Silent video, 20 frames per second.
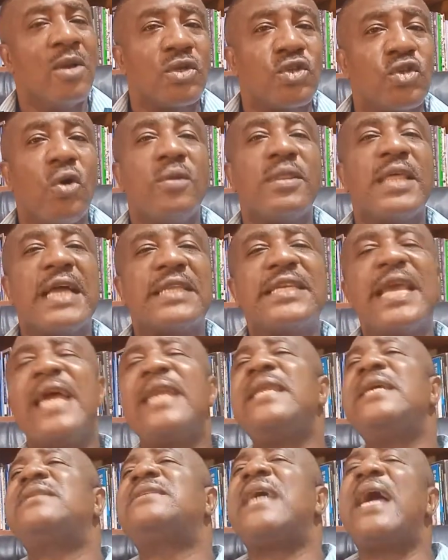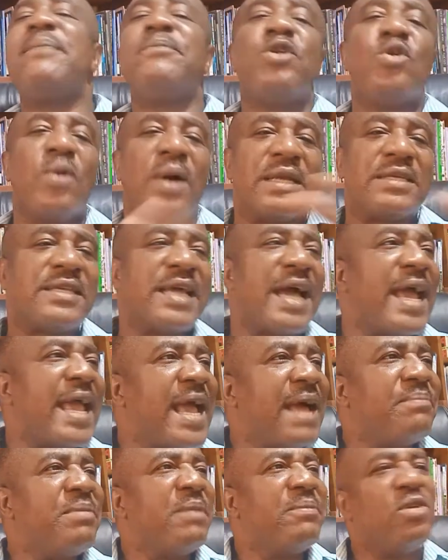so that anytime you are tired,